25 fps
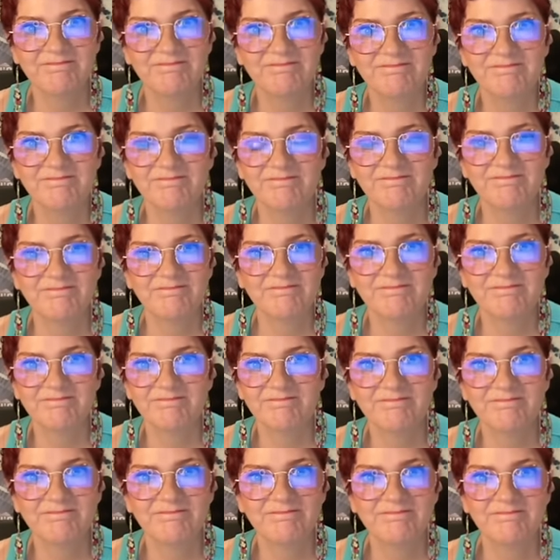
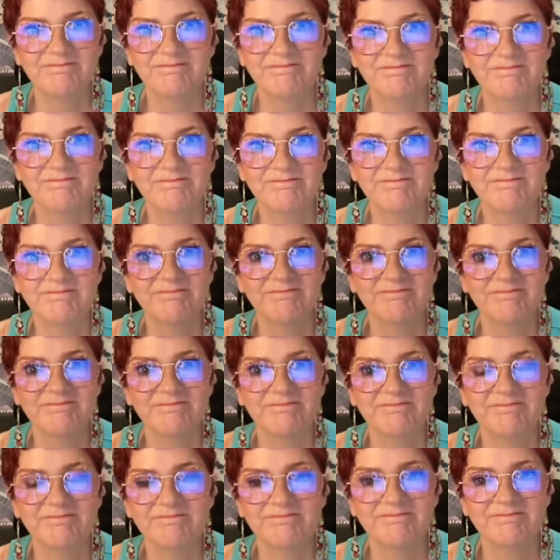
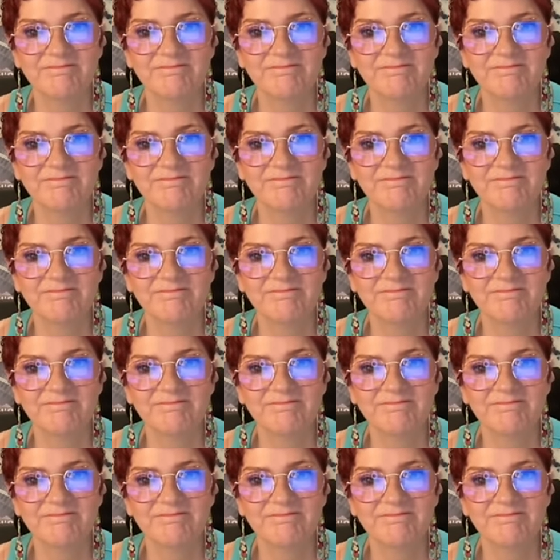No words are spoken by the person on screen.